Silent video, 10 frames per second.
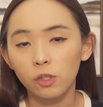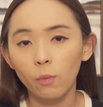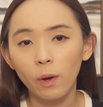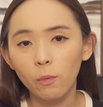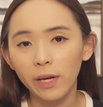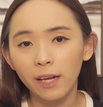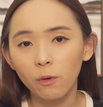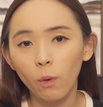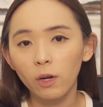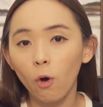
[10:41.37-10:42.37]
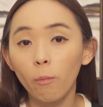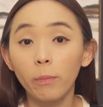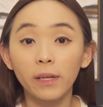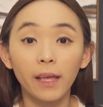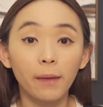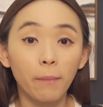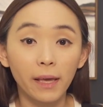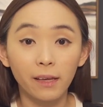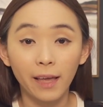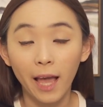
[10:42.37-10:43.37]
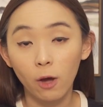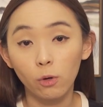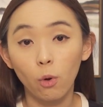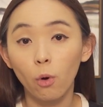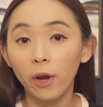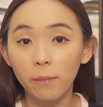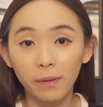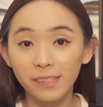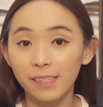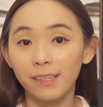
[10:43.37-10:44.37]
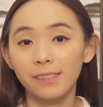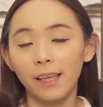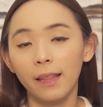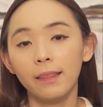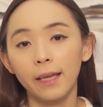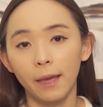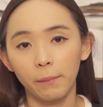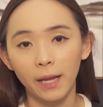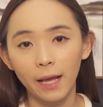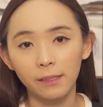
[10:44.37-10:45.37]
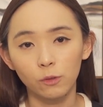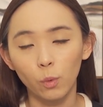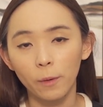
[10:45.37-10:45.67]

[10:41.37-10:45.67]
So why would anyone open a bank account or a business in the Cayman Islands?